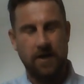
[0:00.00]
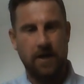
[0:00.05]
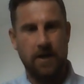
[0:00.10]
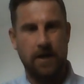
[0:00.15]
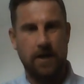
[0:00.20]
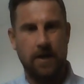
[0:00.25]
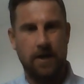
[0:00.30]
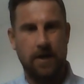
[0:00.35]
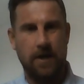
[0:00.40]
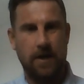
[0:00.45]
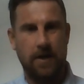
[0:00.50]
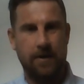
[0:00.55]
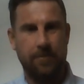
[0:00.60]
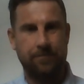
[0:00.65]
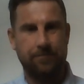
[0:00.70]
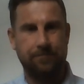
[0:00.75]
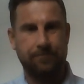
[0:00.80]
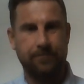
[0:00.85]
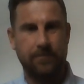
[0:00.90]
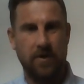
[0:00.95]

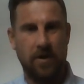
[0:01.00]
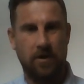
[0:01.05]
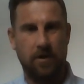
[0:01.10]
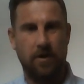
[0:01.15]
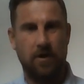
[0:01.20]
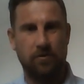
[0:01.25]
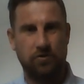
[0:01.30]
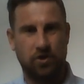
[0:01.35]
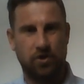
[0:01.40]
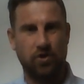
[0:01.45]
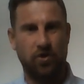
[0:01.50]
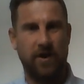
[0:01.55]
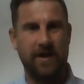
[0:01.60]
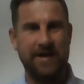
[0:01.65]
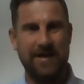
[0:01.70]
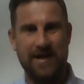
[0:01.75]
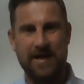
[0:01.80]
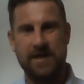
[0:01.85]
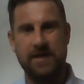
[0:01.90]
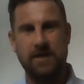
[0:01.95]
I'll try
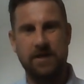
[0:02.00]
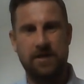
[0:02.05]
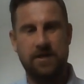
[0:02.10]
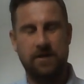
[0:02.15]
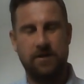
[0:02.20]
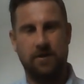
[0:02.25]
and link,